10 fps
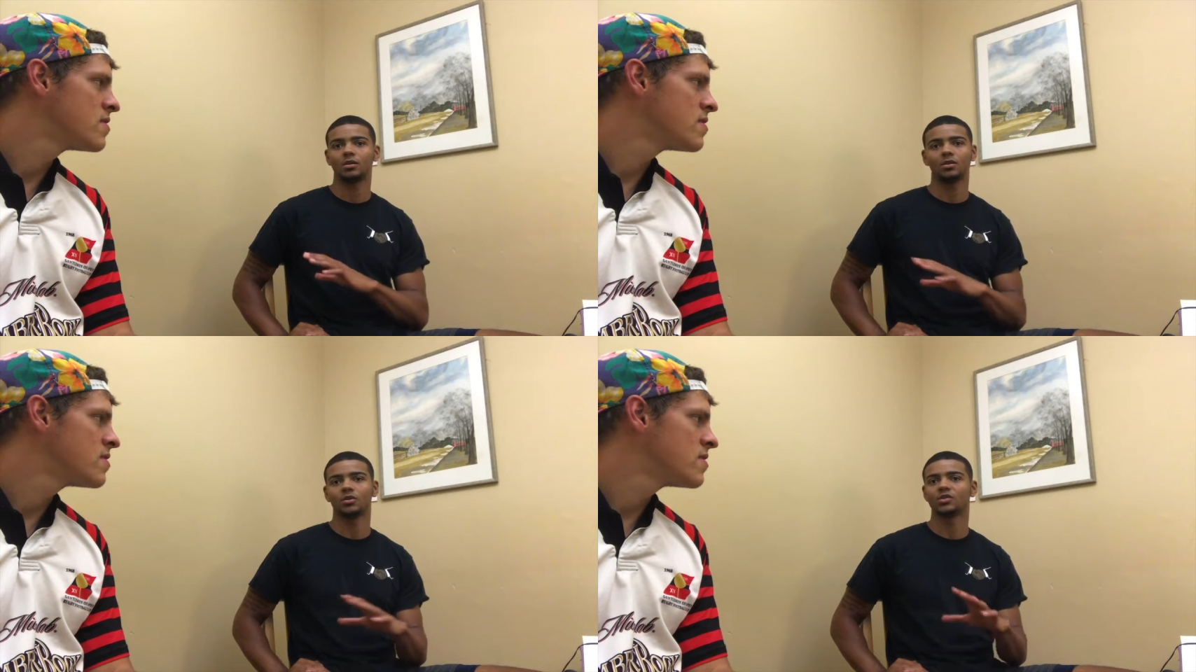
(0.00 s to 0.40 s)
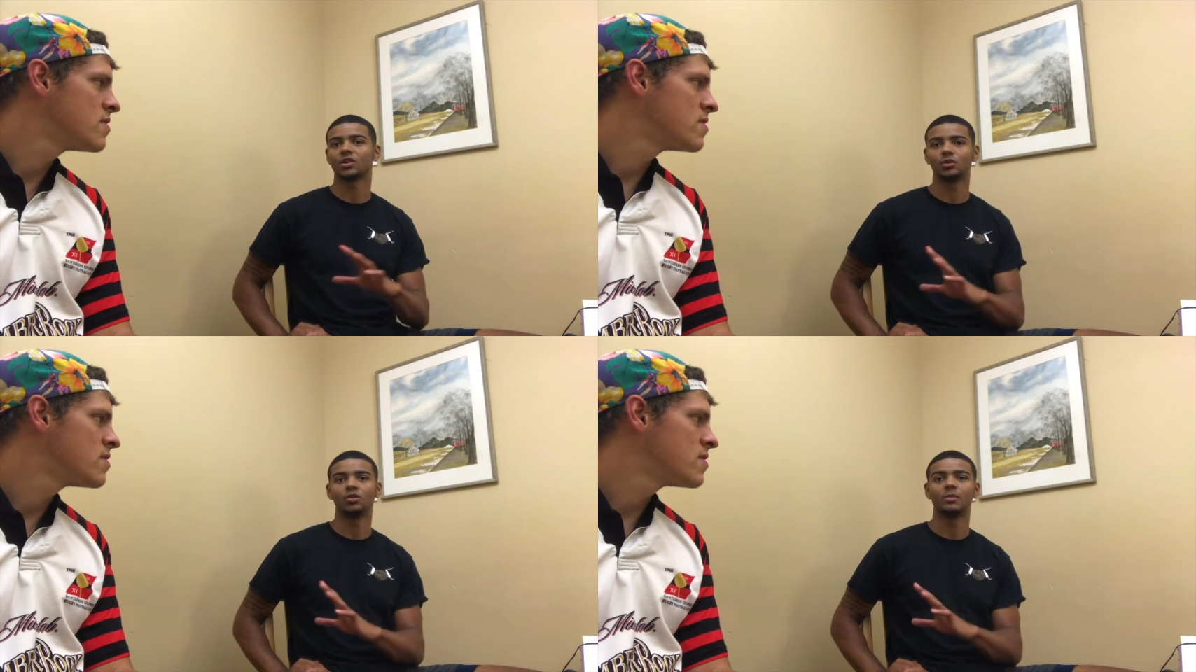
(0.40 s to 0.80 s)
Speaker 1: you know,
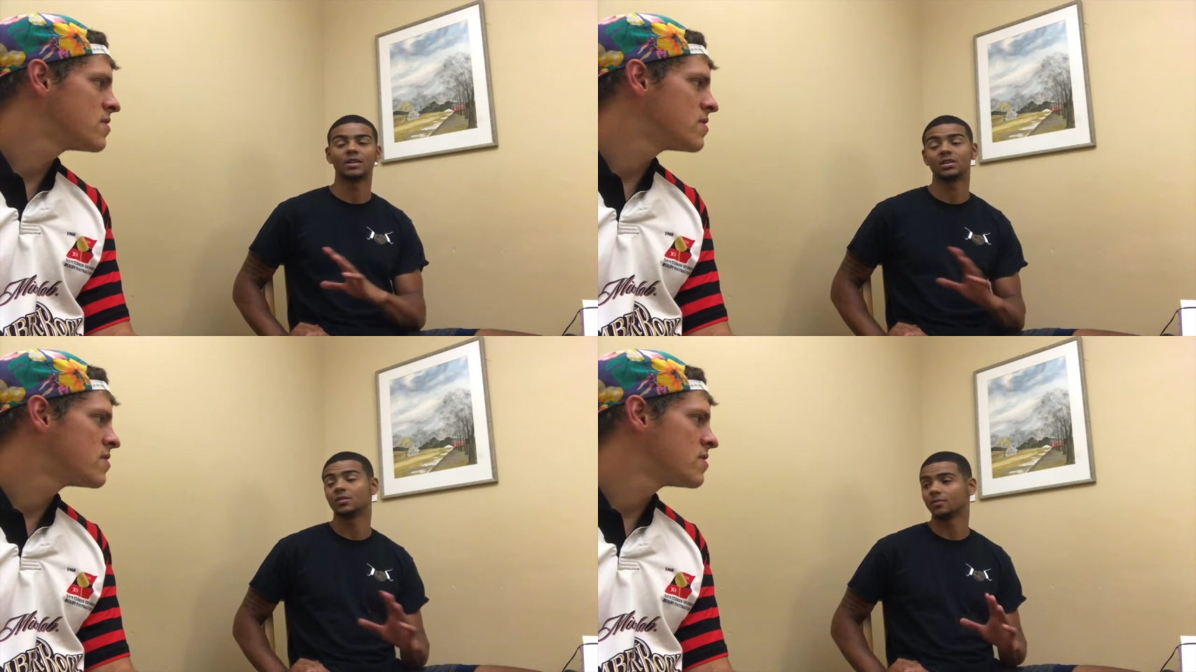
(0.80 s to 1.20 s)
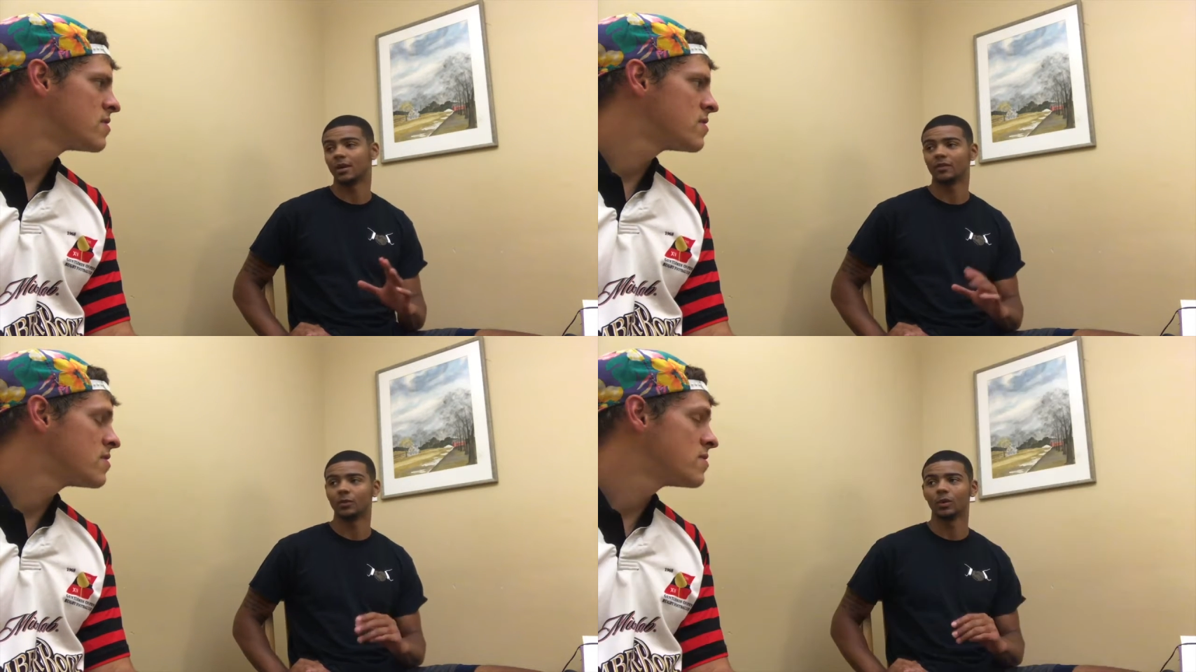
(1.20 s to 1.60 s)
secluded myself
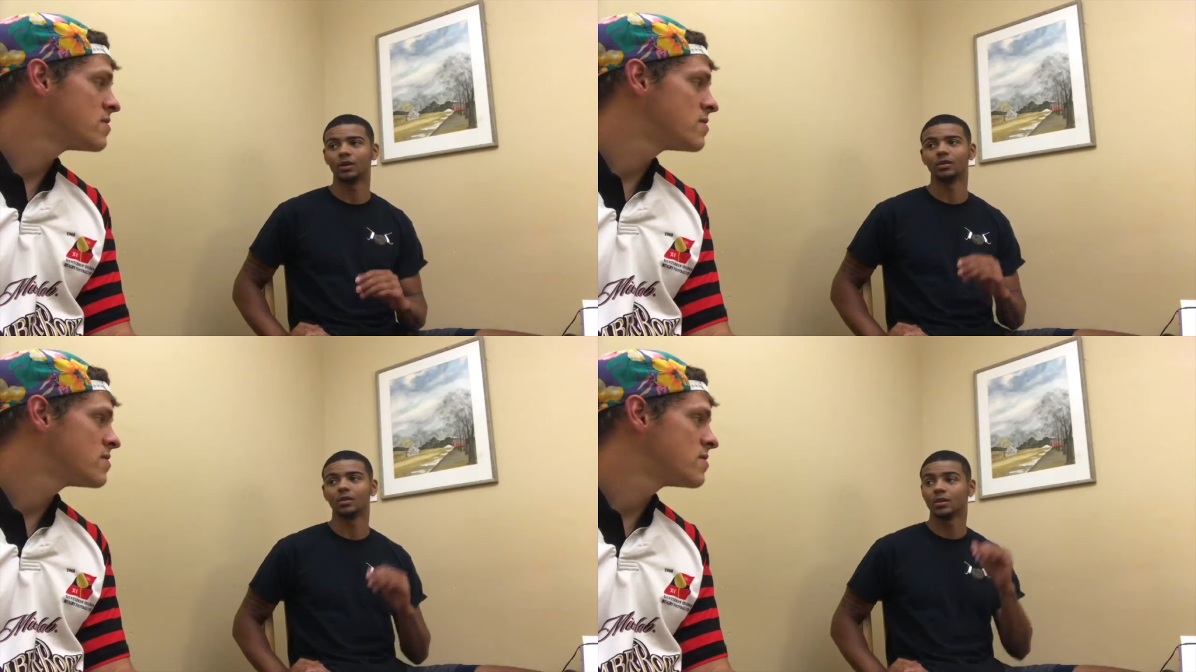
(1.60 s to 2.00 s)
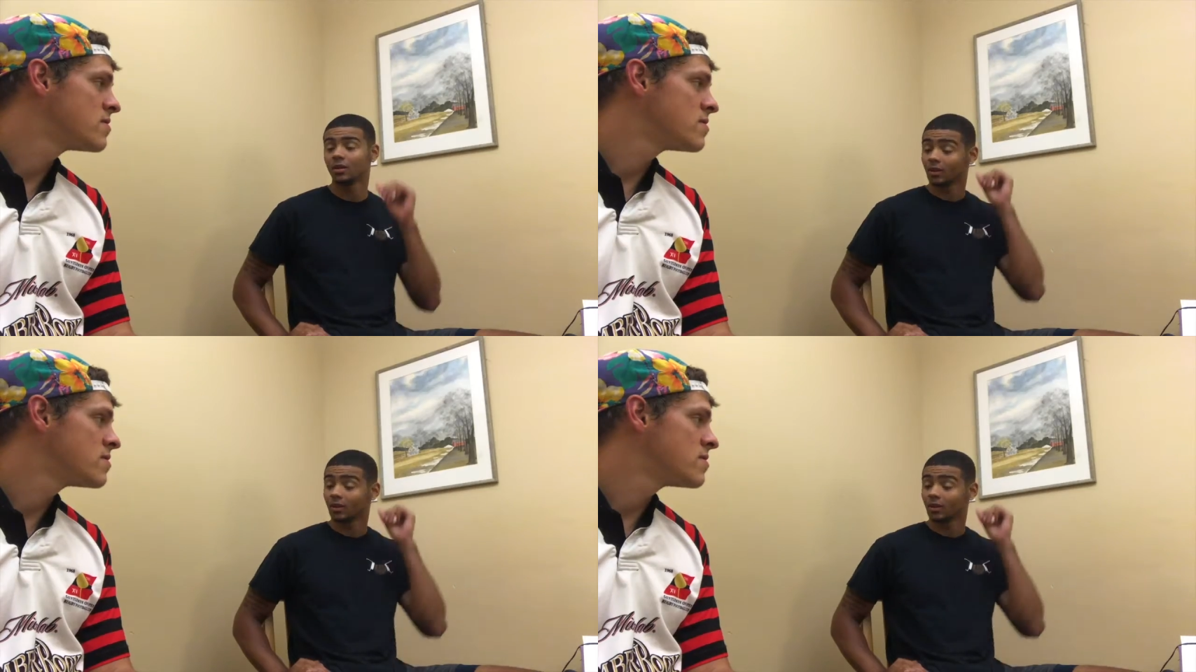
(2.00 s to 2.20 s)
from everyone.